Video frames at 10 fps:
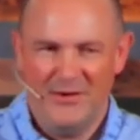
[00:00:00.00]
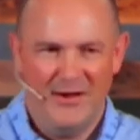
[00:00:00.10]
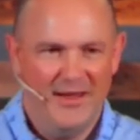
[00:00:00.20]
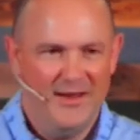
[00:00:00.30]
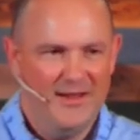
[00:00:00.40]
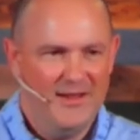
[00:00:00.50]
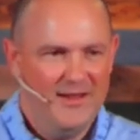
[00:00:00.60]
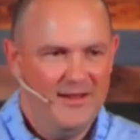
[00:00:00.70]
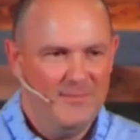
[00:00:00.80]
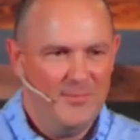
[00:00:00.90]
Right?
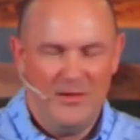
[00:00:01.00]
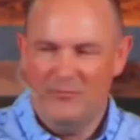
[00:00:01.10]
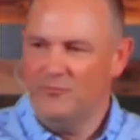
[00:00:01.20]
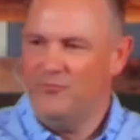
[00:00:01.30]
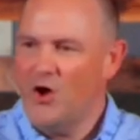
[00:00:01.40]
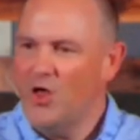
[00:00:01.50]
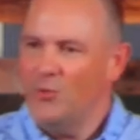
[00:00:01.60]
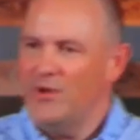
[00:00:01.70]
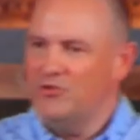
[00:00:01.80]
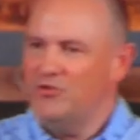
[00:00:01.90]

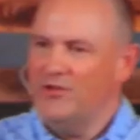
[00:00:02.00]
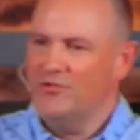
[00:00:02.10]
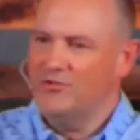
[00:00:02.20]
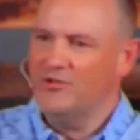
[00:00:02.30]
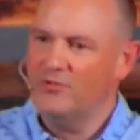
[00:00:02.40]
Following Jesus,